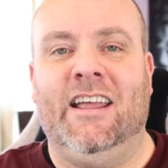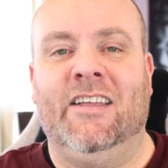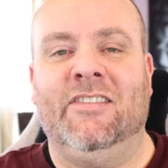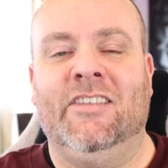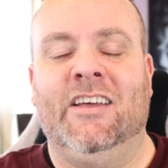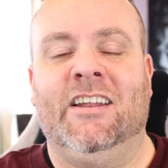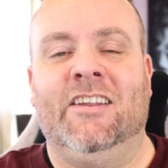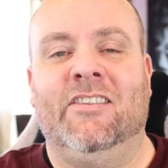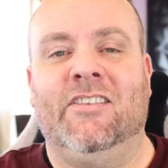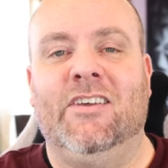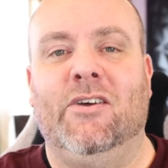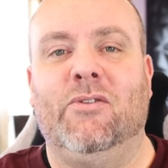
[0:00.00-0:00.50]
And
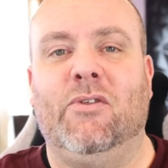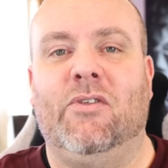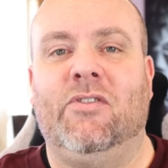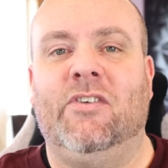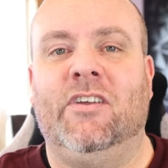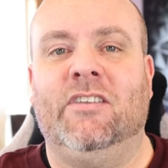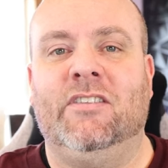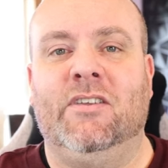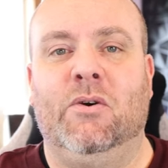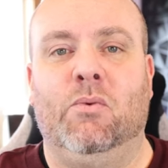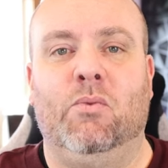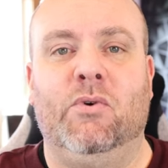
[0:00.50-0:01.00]
then the other
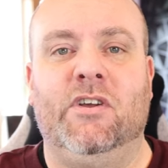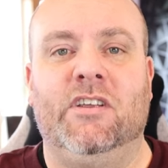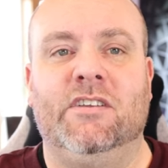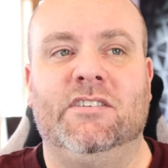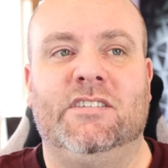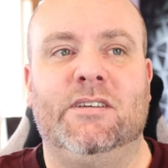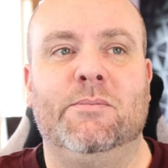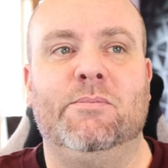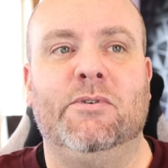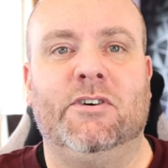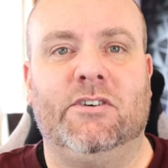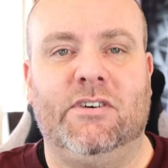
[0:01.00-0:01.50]
thing that we
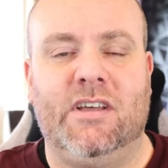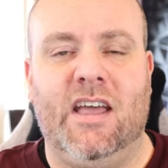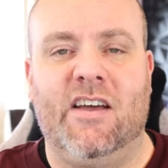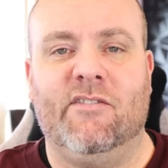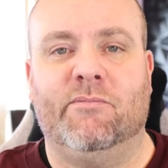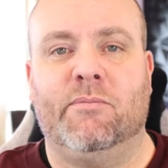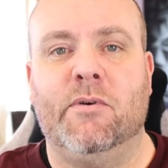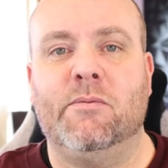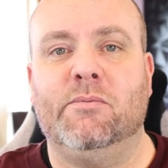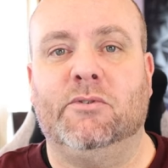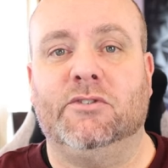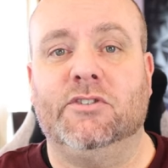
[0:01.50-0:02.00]
typically
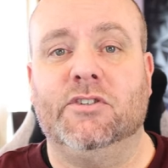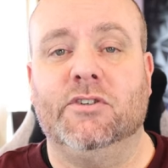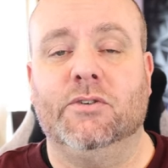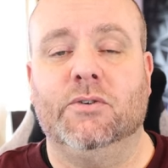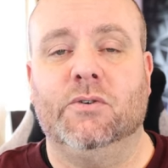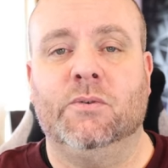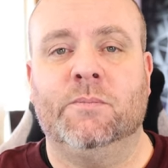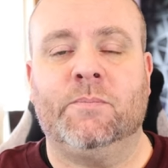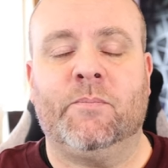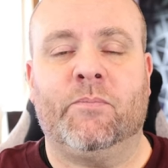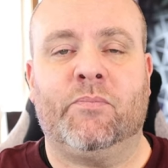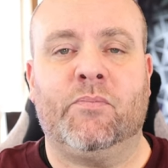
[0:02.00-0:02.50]
have people
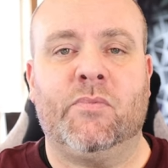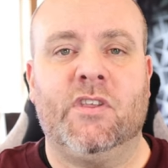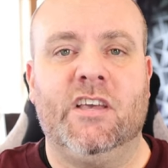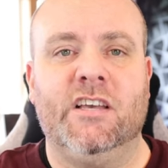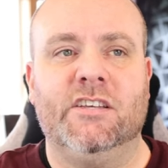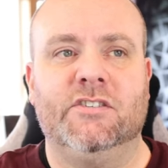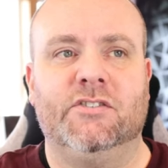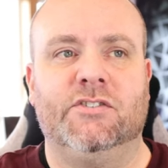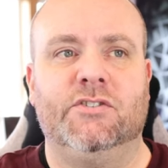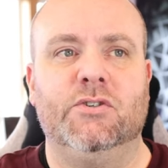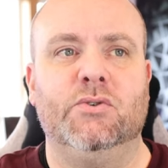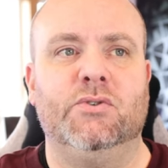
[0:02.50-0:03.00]
do
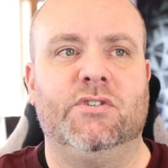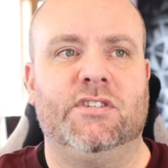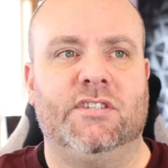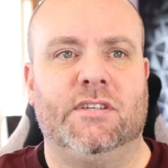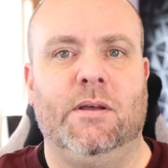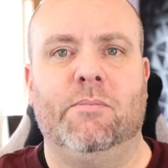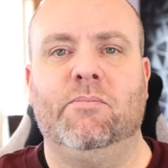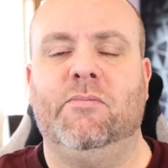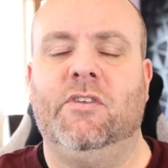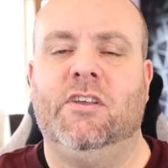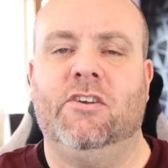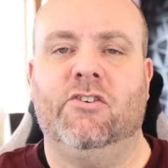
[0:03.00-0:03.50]
is do
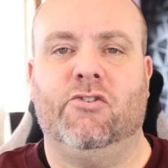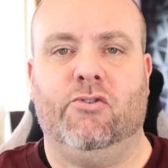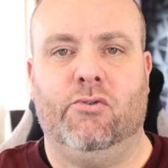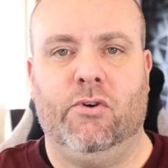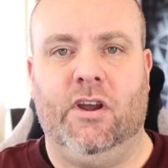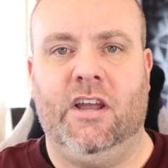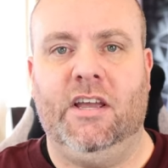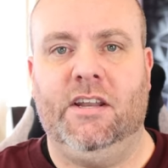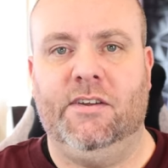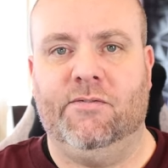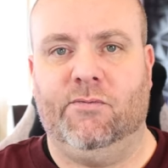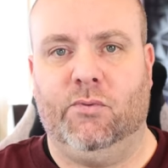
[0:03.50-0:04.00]
something
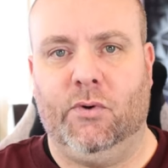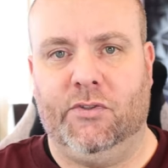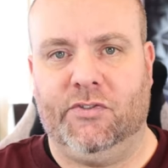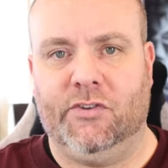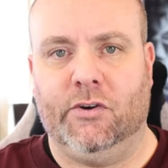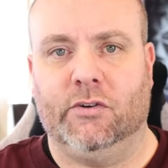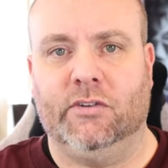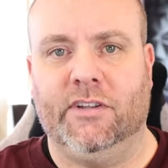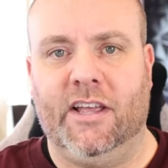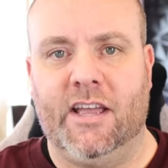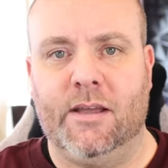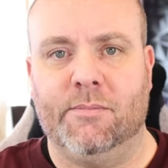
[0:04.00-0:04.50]
creative with
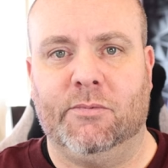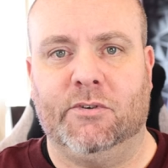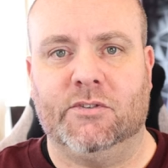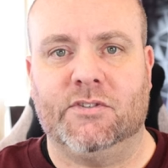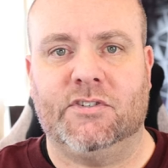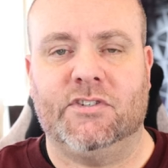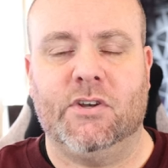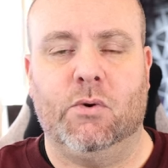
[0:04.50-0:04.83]
their labels.